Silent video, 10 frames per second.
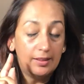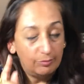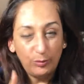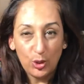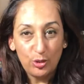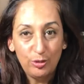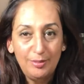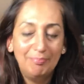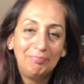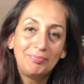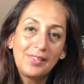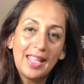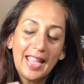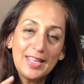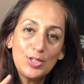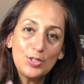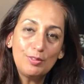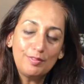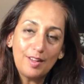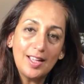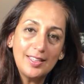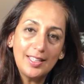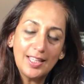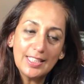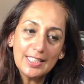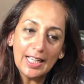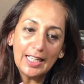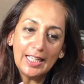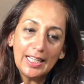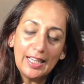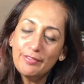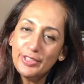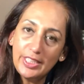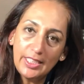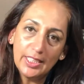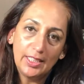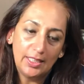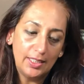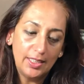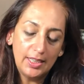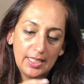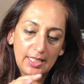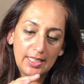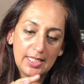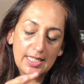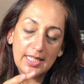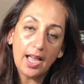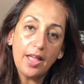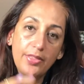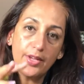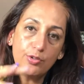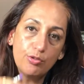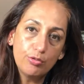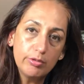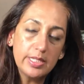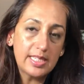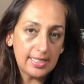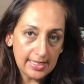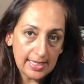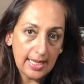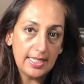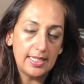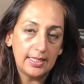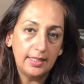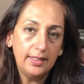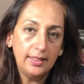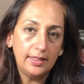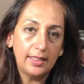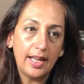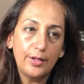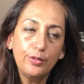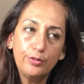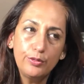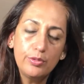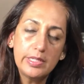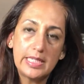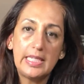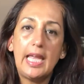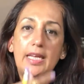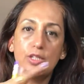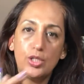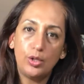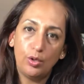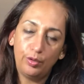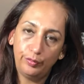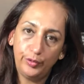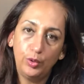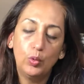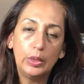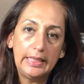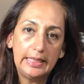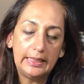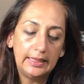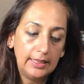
not good. And you'll find that every year, the star that rules the center kind of rules the energy of the whole year.